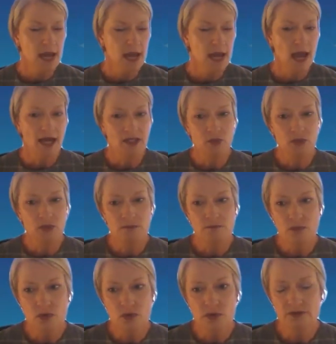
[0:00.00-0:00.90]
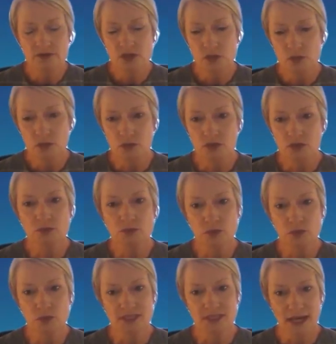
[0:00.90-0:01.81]
as we move towards
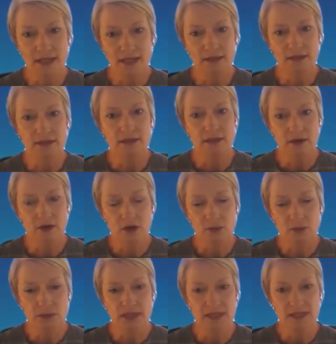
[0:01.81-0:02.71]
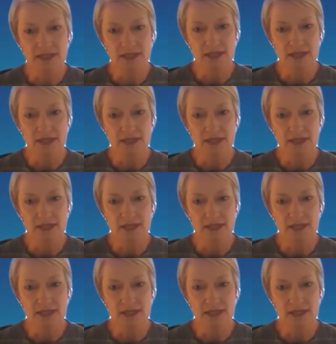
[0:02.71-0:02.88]
more tailored therapies